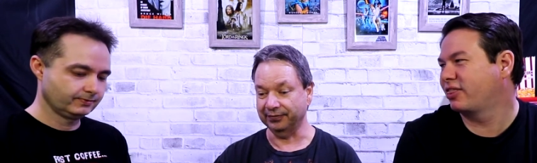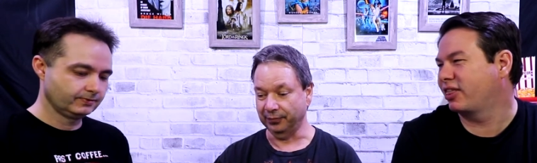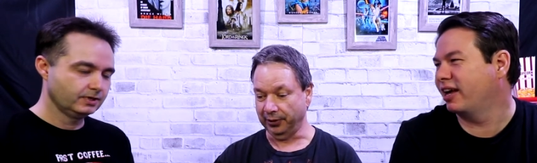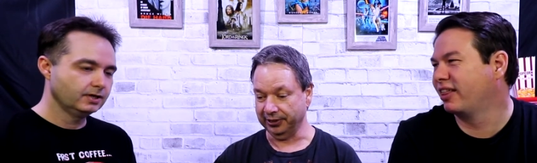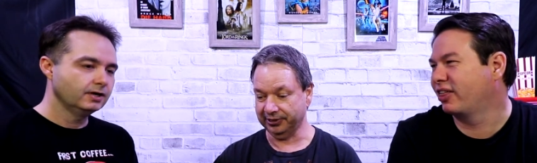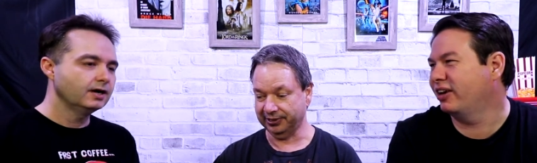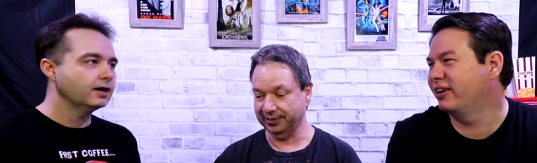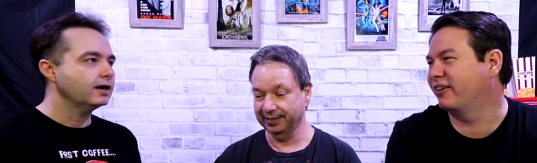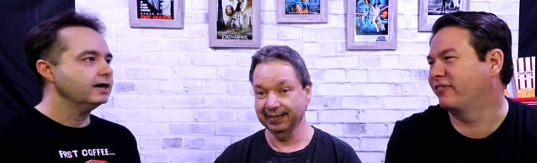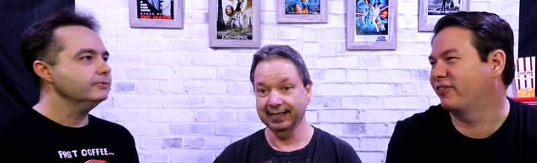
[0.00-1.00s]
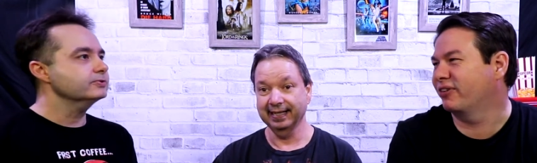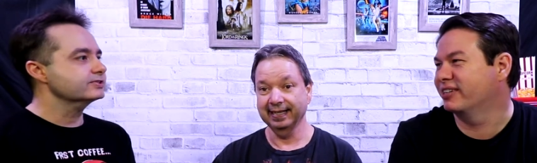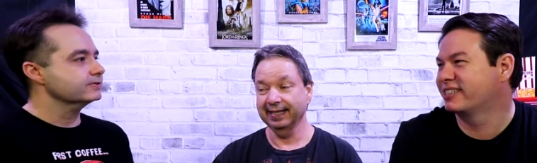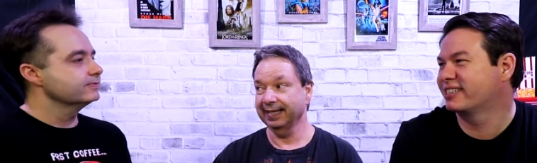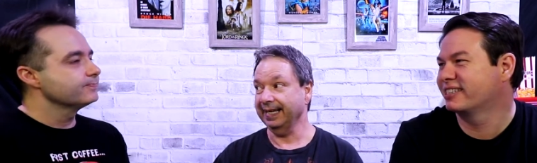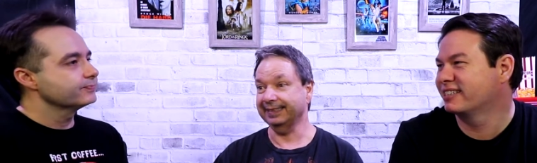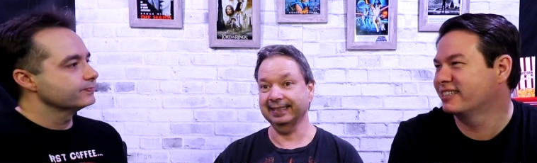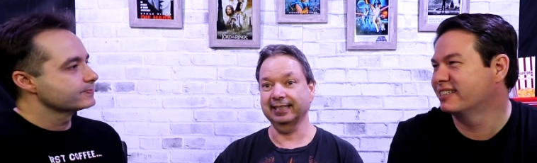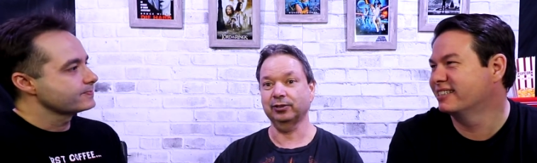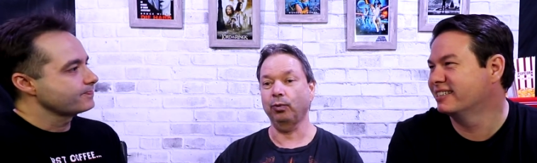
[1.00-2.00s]
Speaker 1: Force. Thunder Force. Was, it's
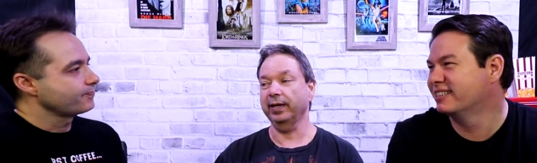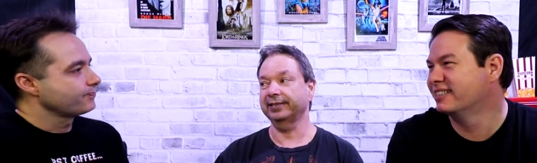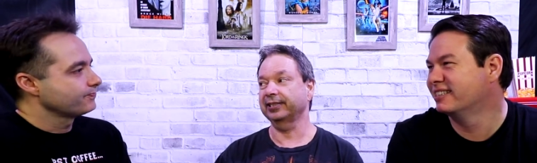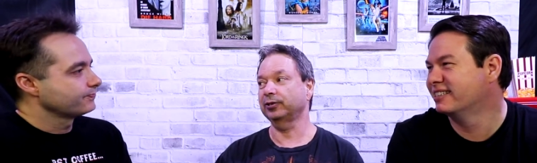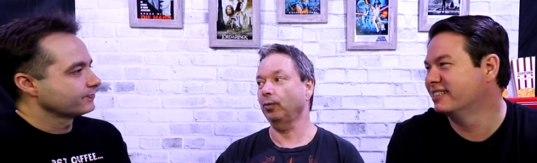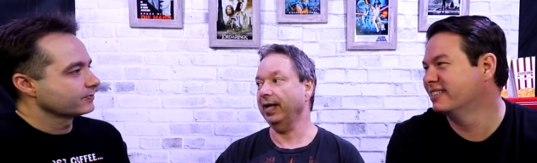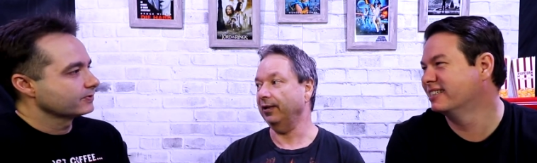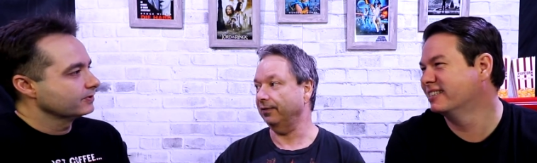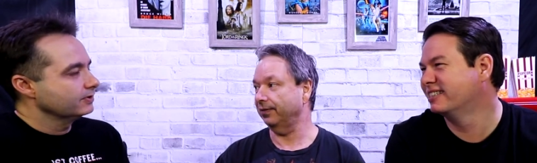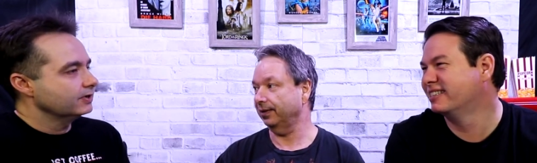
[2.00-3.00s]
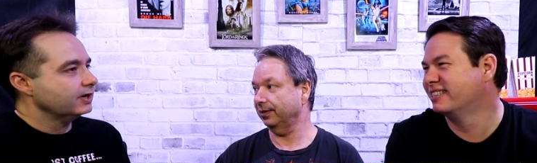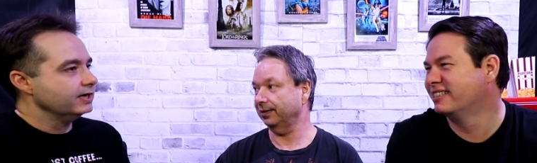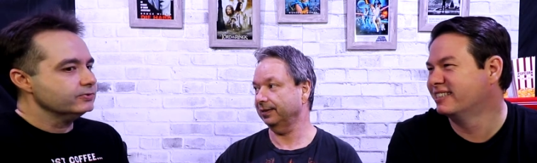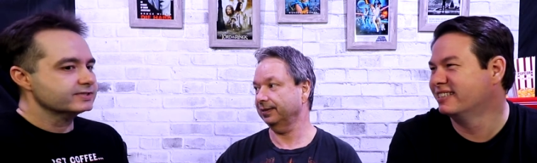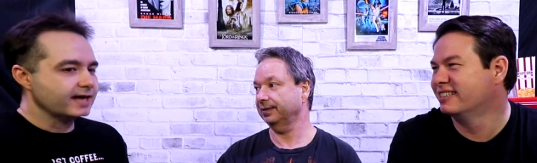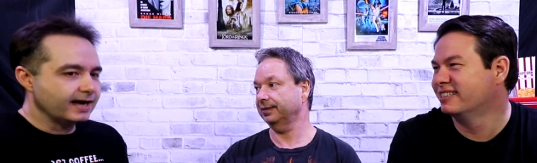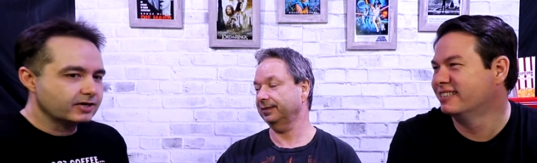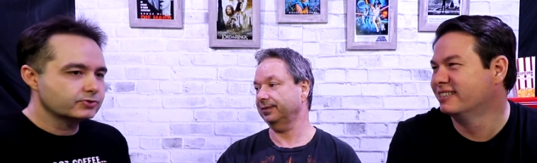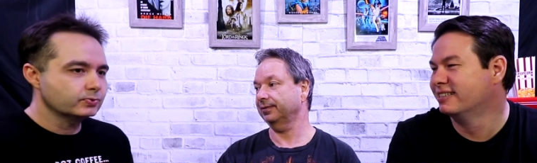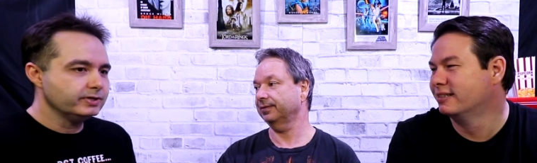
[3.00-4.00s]
in the it's a twelve. I was
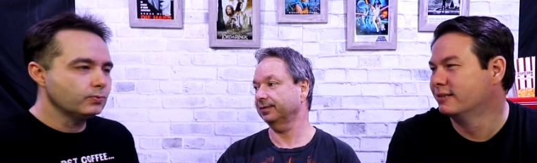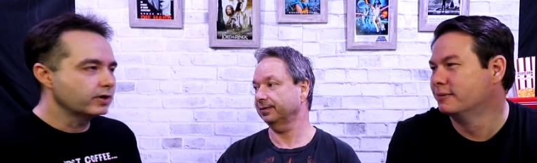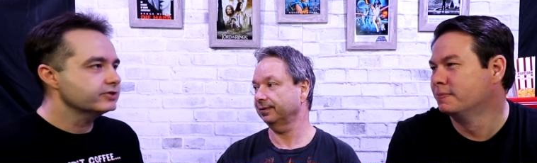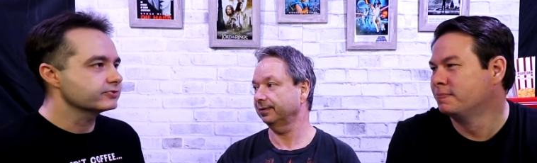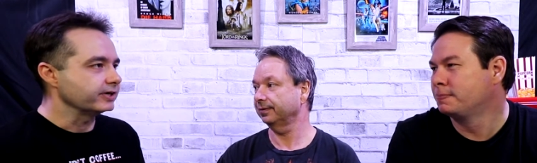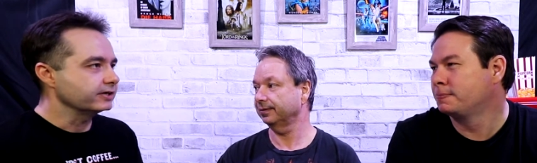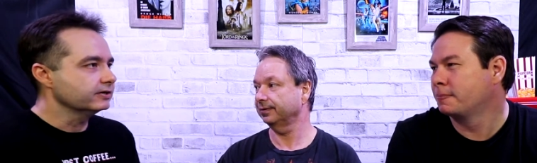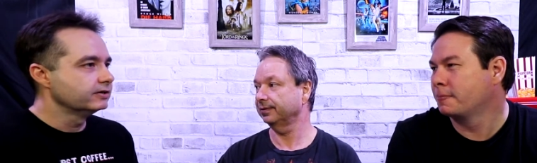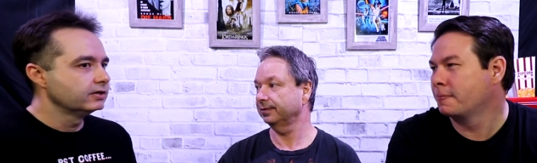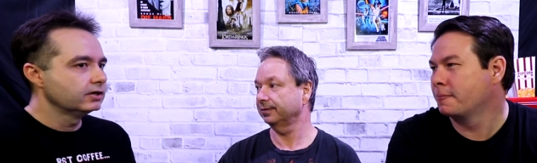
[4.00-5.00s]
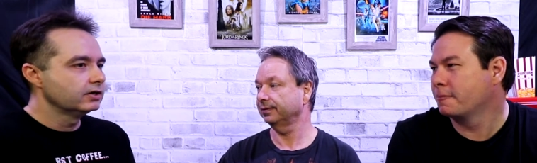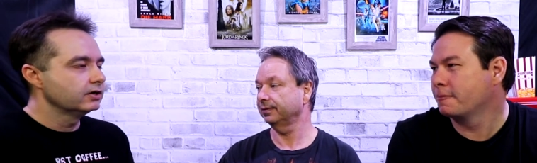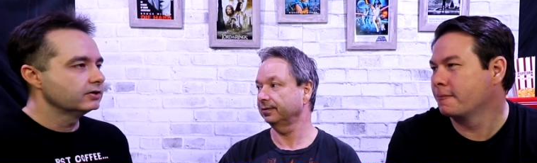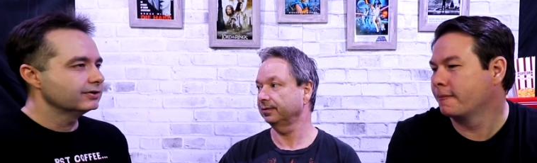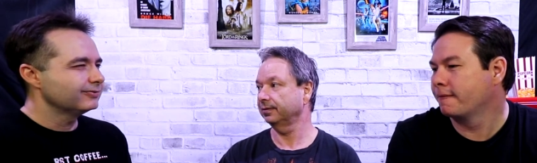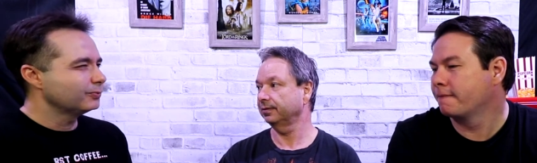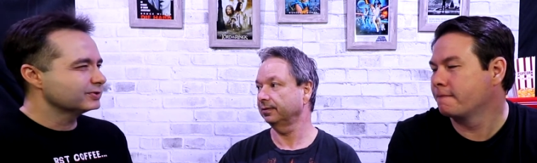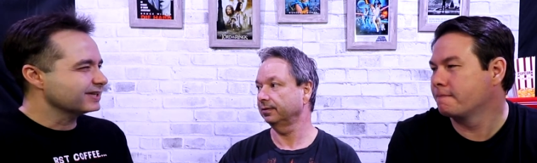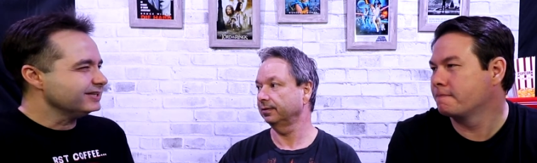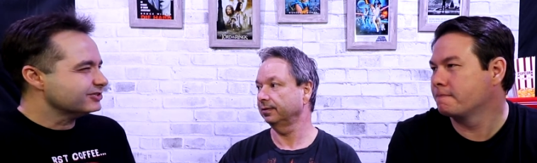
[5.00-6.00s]
actually
Speaker 2: so. wondering,
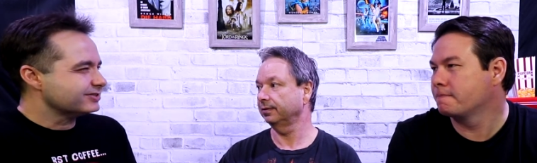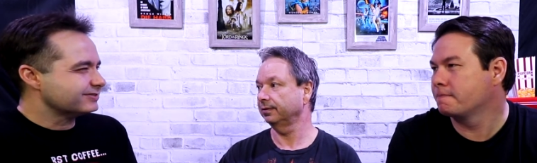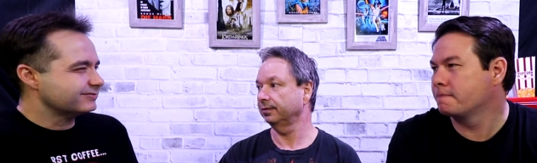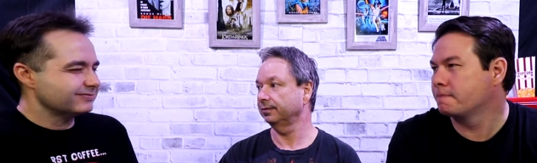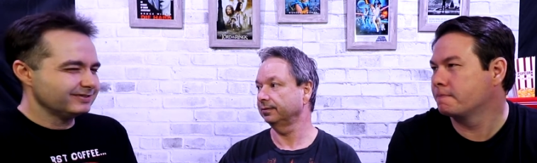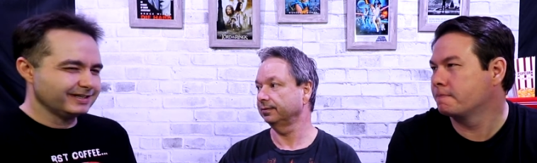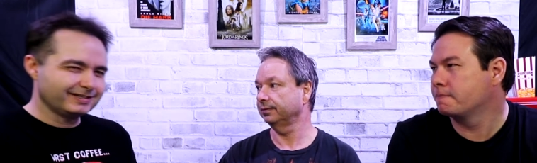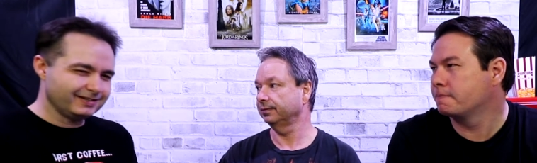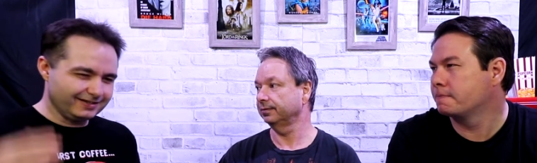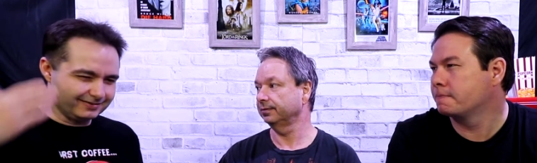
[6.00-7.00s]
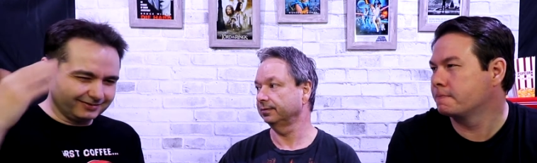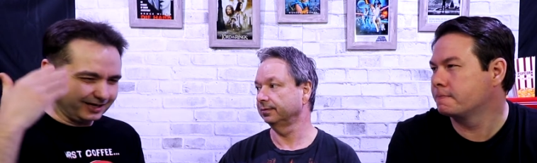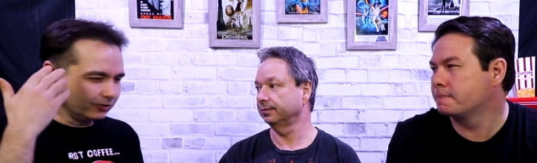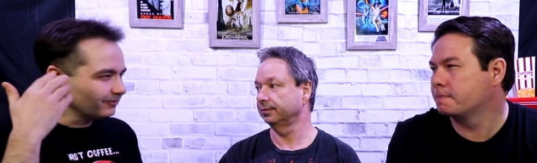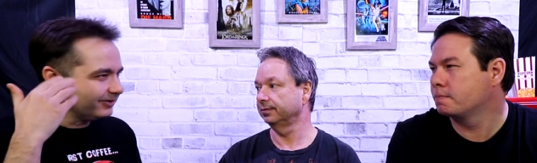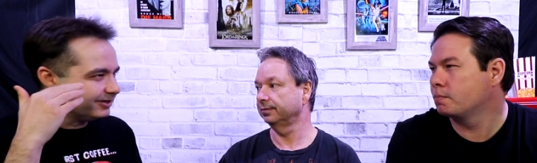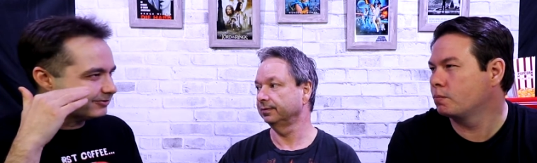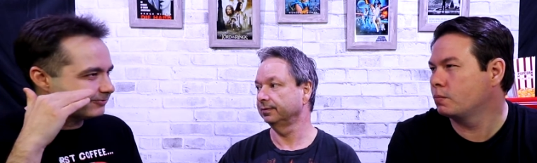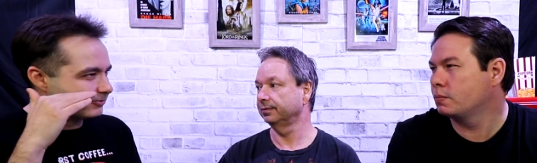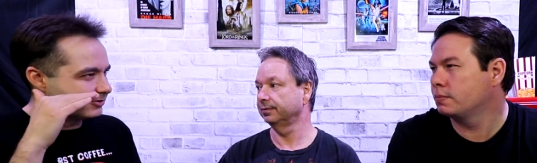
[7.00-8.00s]
was I just like uh, out of it
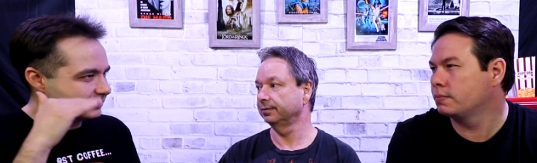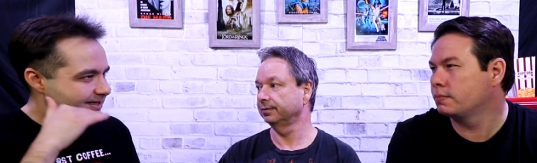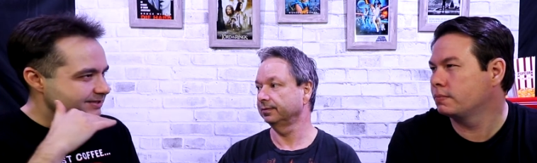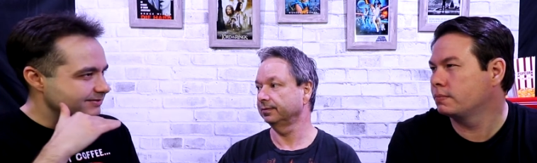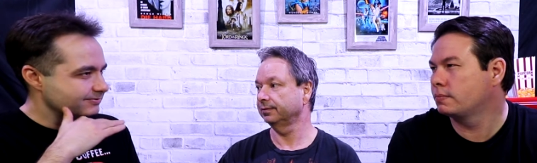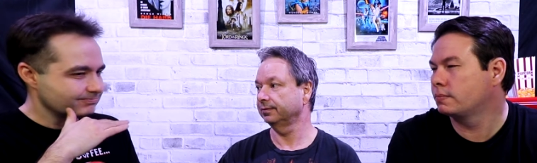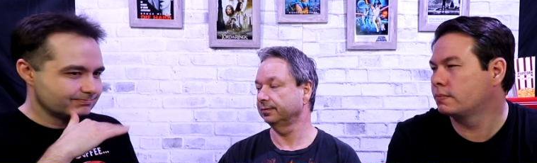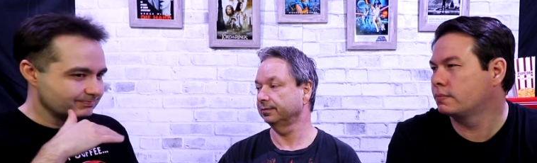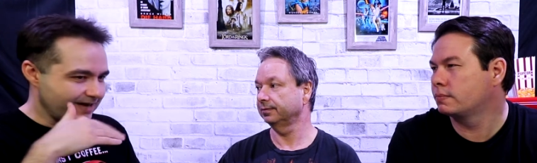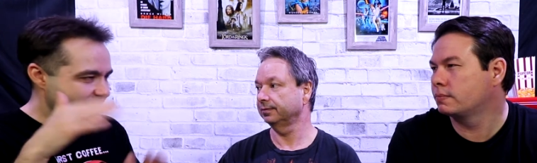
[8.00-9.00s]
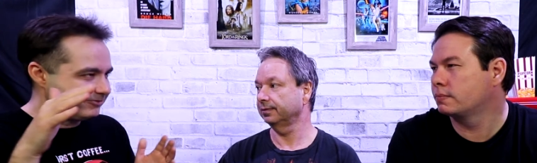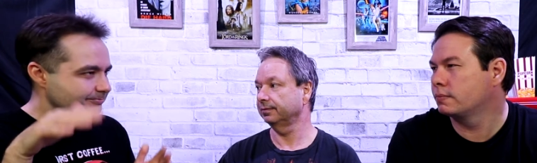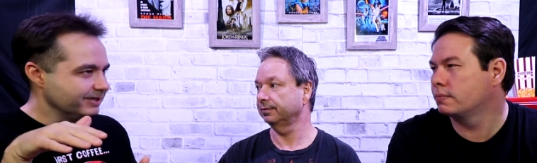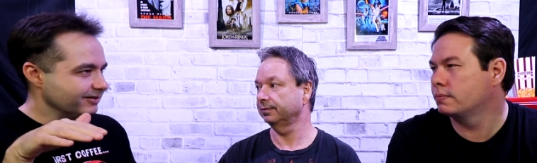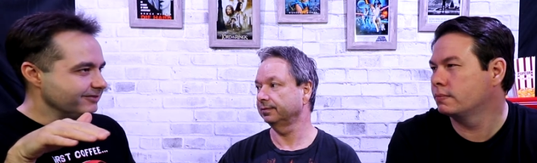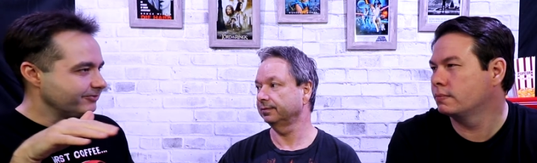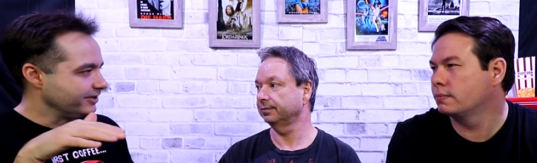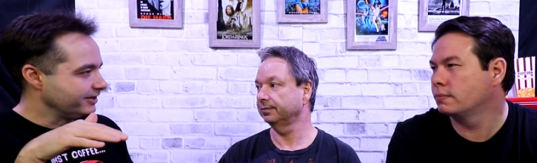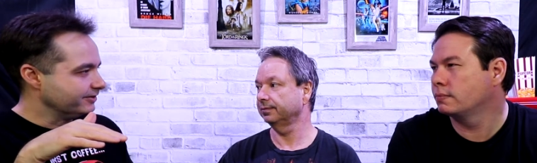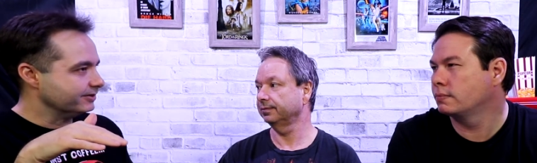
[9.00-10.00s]
for the last half of my life, thinking